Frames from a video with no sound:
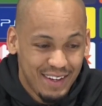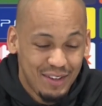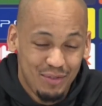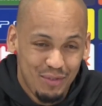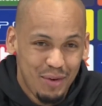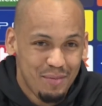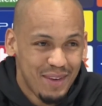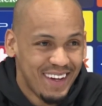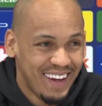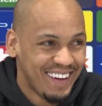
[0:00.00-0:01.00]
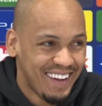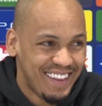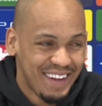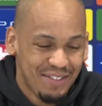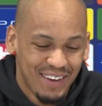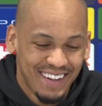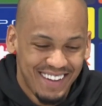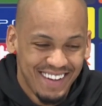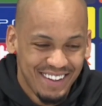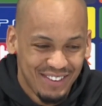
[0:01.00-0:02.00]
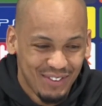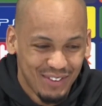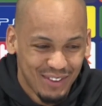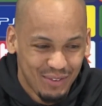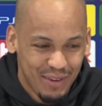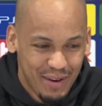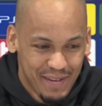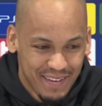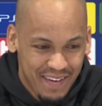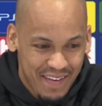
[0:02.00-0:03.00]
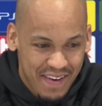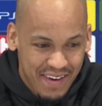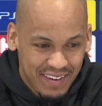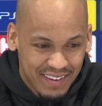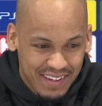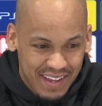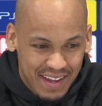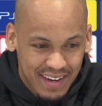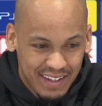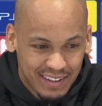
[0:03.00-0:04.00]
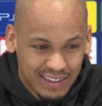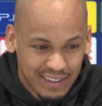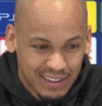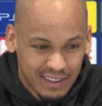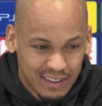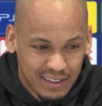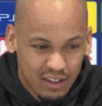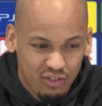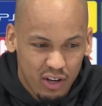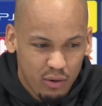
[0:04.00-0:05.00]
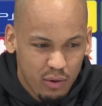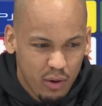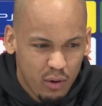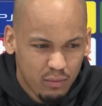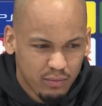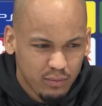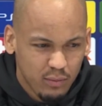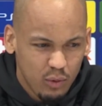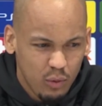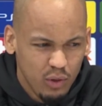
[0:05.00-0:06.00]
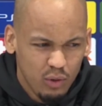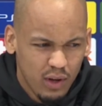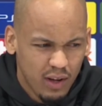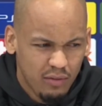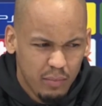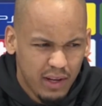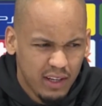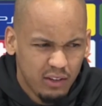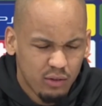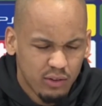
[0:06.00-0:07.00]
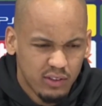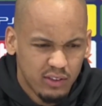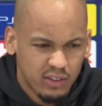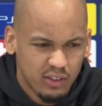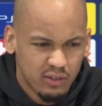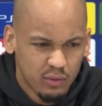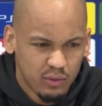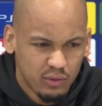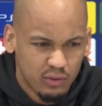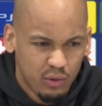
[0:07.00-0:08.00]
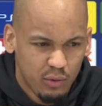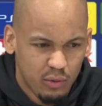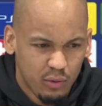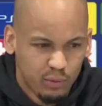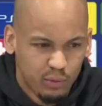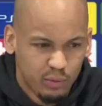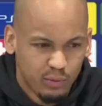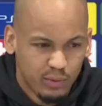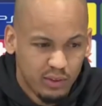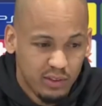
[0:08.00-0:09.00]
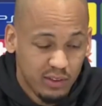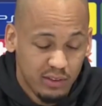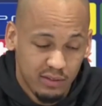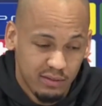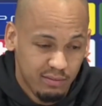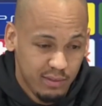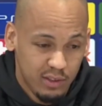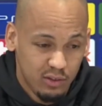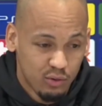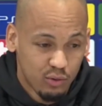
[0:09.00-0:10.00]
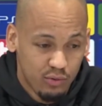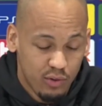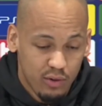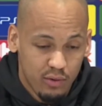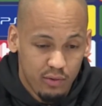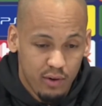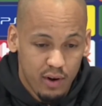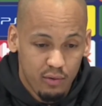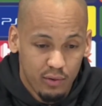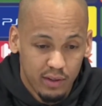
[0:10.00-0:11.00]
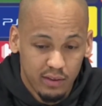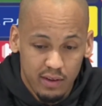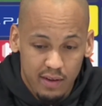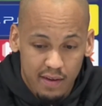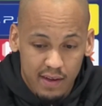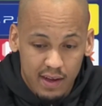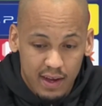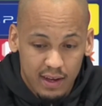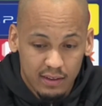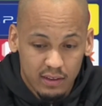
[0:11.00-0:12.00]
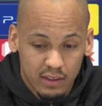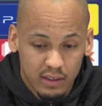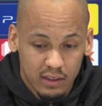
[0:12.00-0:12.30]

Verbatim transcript: this for me, and I think for the team, is good as well. And in general, I don't have many injuries this season, so this is good for everyone. And